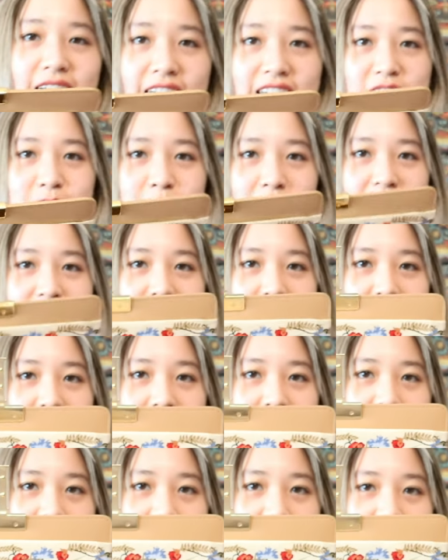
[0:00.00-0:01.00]
And in my essay,
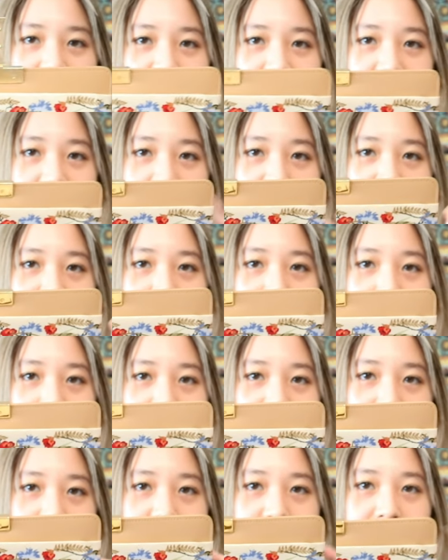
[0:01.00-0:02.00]
this is how she tied the
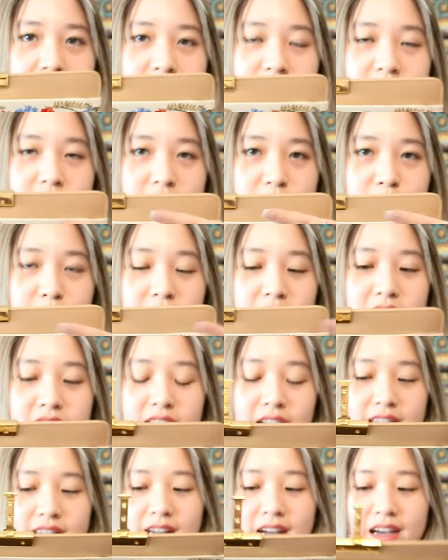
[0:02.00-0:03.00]
Mitzah. She just put it in
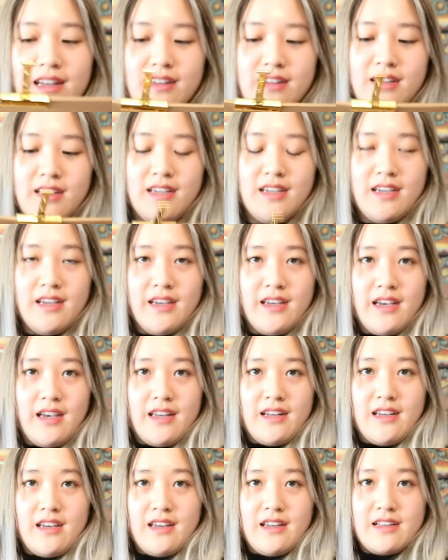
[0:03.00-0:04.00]
like that,
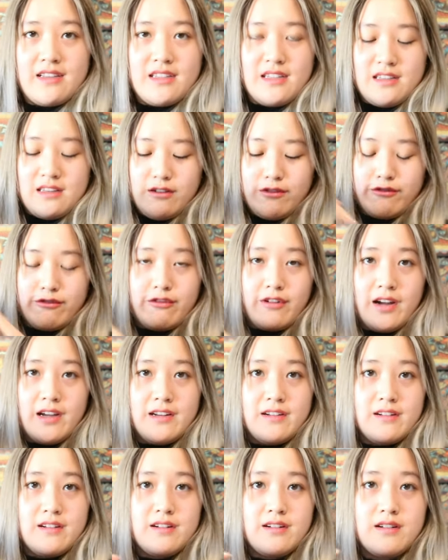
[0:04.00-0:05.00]
and then it's in the front
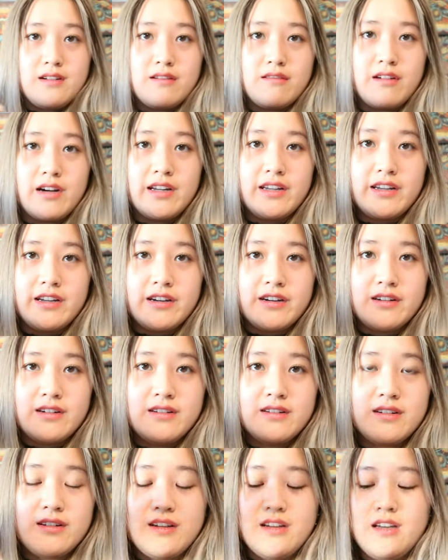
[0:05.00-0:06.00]
right here.
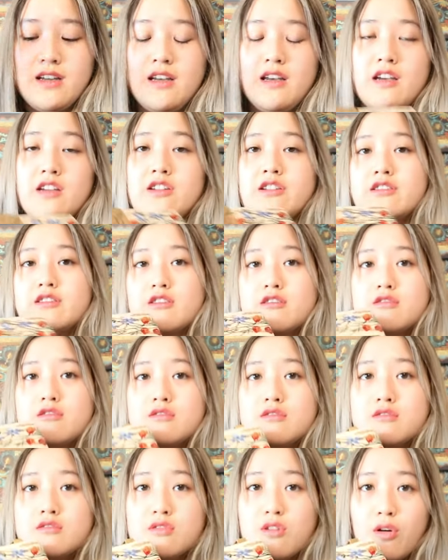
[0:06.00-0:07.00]
It just looks
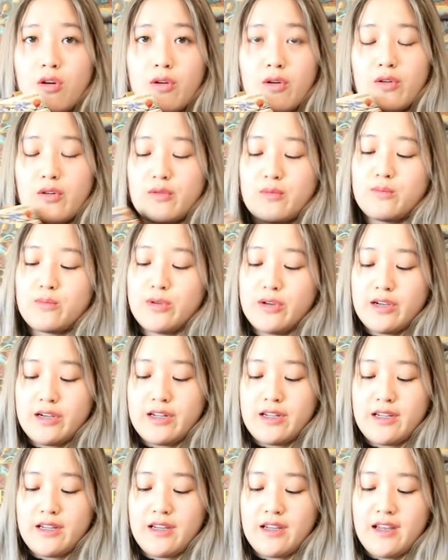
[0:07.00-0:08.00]
so
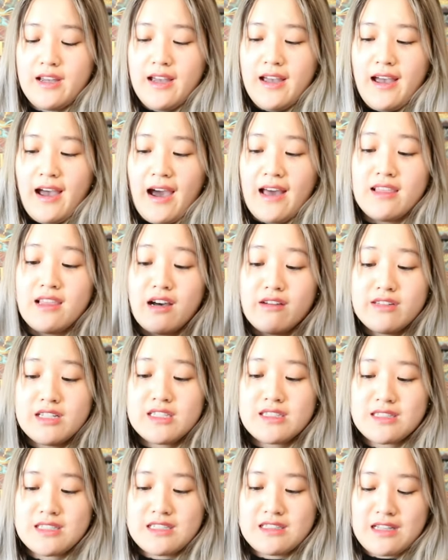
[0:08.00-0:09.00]
pretty. I love
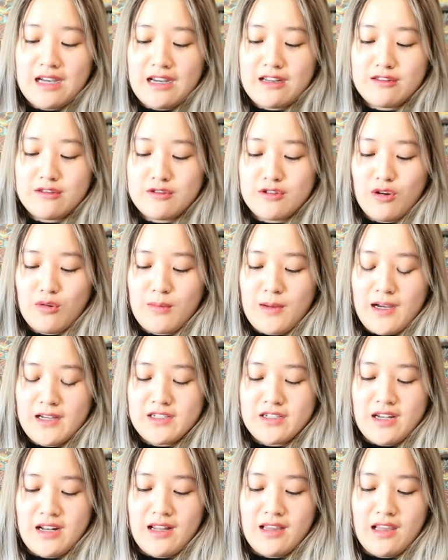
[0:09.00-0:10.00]
this design so much,
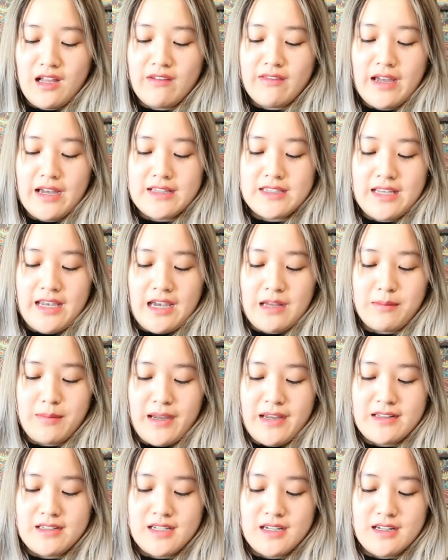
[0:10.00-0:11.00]
and I love that it's
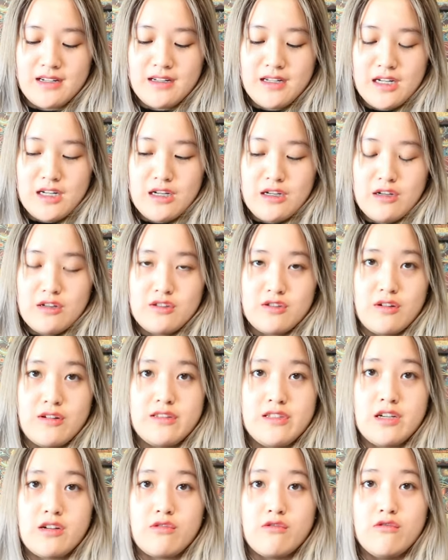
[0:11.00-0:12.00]
hand-painted. So it
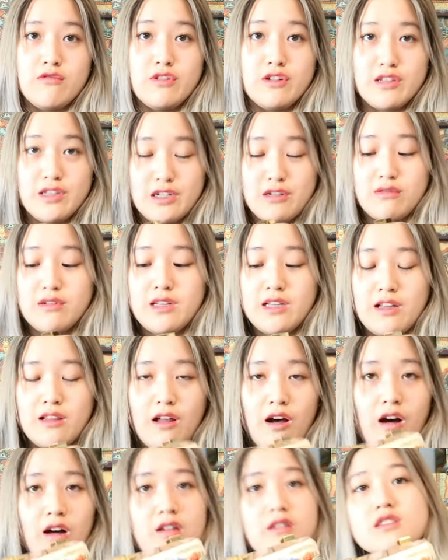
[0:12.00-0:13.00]
took really, really
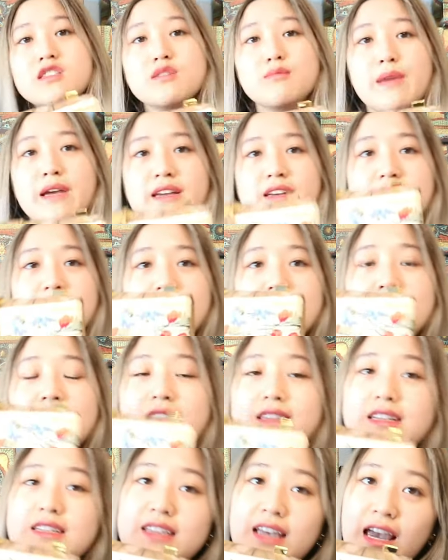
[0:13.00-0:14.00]
long to make
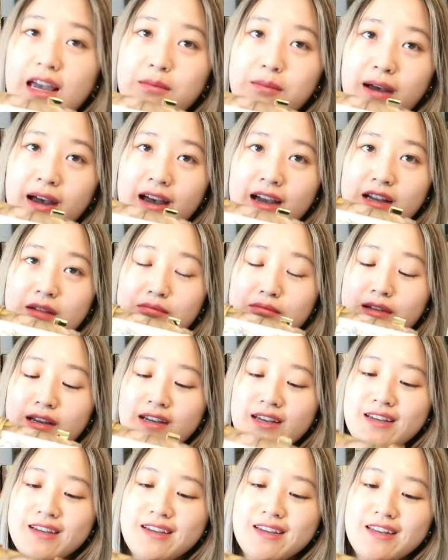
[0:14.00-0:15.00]
this handbag,
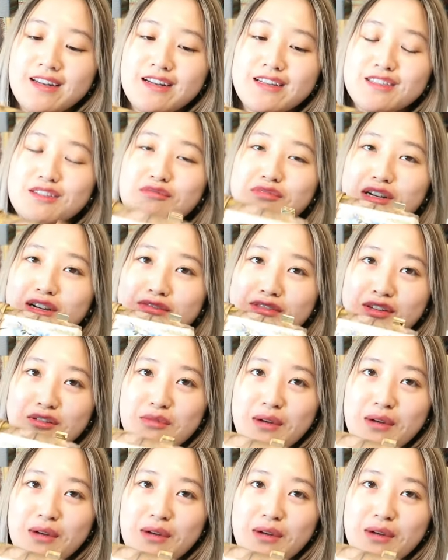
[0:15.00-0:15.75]
but it is worth the